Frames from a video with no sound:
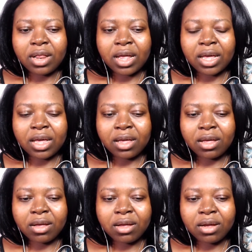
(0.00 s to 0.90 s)

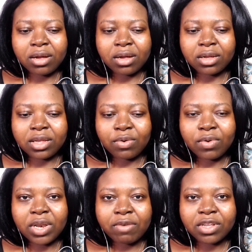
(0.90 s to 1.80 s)
Like,
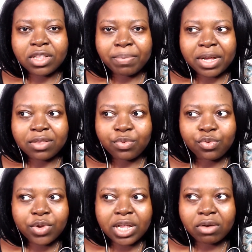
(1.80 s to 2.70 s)
Senko lived in the past
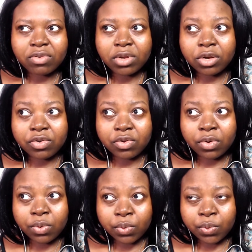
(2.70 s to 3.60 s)
3,000 years
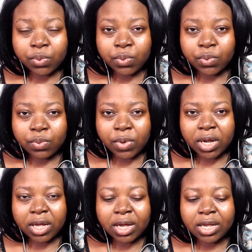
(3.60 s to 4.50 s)
ago,
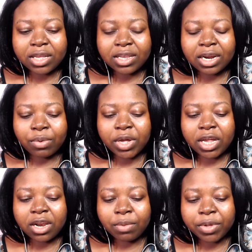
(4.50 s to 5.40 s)
right? And he's now
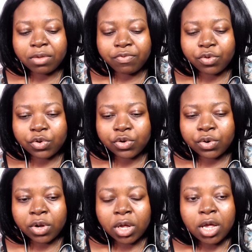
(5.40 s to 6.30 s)
waking up in the
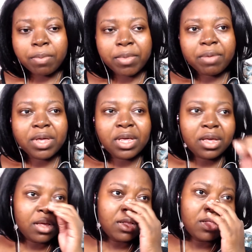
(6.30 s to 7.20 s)
future.
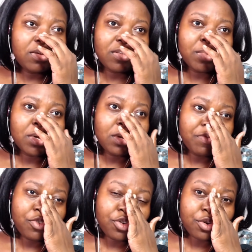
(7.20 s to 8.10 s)
Maybe there's some kind
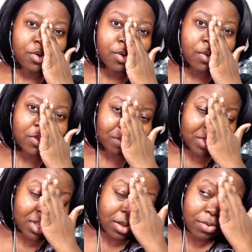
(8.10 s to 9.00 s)
of journal or
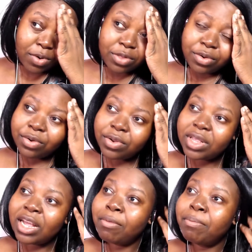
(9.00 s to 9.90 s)
something or other
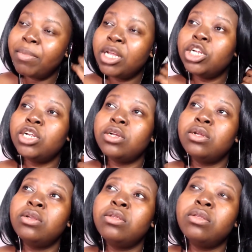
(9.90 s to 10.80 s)
that
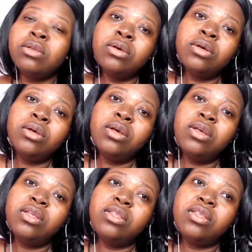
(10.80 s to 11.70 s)
mention
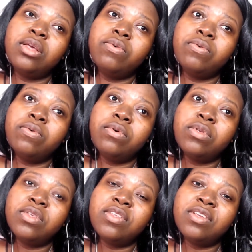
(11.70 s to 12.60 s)
Senko,
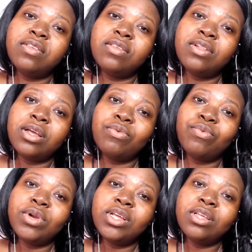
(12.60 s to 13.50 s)
since he's like
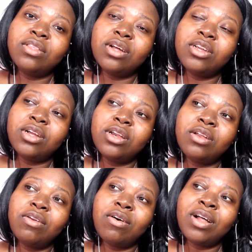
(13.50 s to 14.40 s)
really intelligent
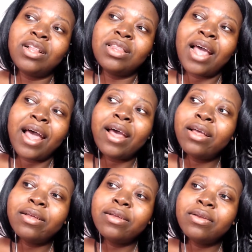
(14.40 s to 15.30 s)
and all that.